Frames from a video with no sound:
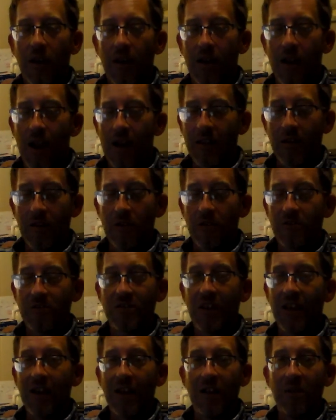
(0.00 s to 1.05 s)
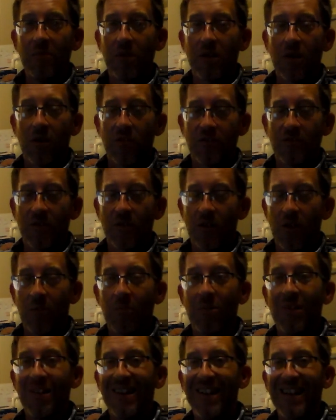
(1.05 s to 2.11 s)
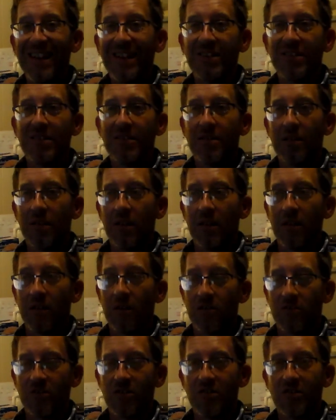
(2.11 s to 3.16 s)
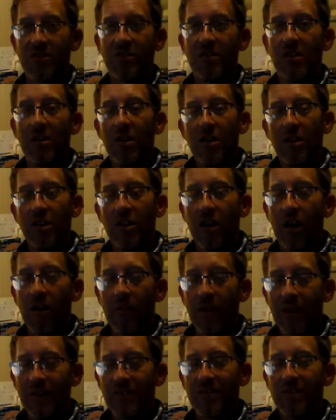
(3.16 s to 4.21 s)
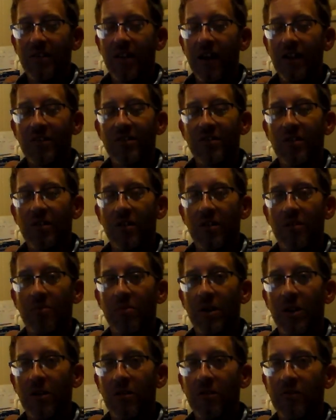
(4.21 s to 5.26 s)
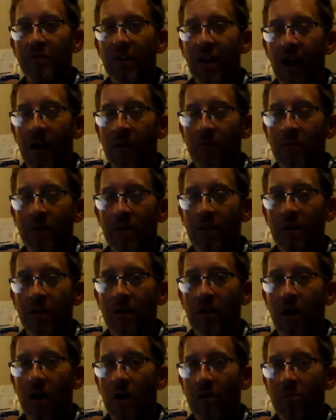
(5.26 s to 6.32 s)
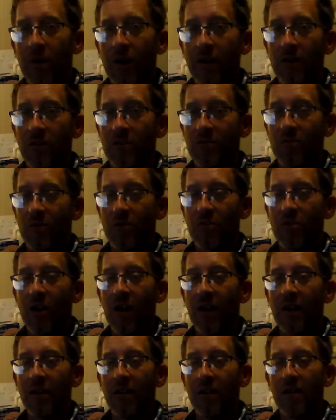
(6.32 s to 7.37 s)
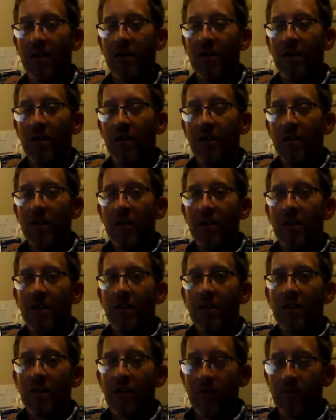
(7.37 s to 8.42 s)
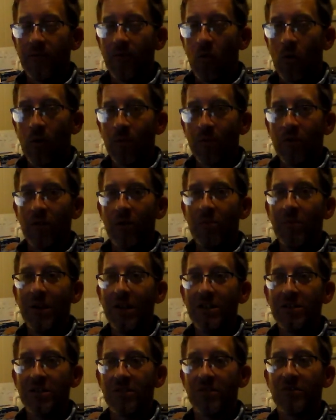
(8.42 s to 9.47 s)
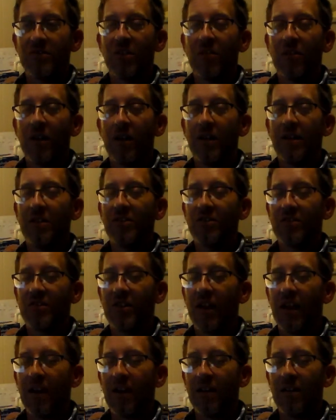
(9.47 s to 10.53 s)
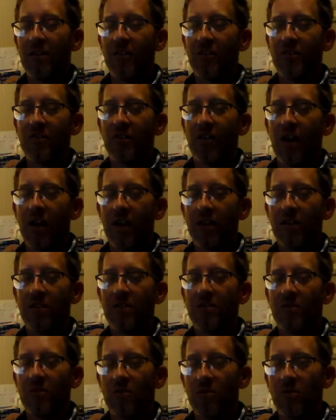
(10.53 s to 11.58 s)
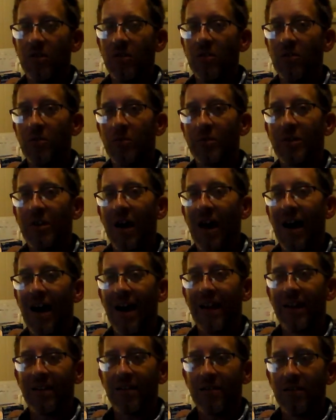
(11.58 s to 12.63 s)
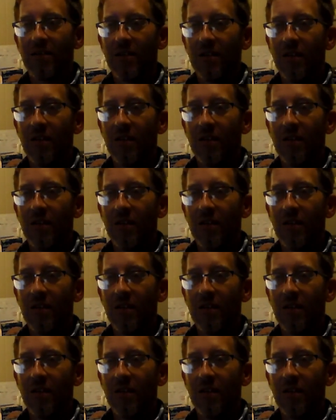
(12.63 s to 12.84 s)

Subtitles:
and I can understand it because they're complex, and there's just, you know, that's the period of time when the automakers were trying to conform to emissions, so they just had this like real tight,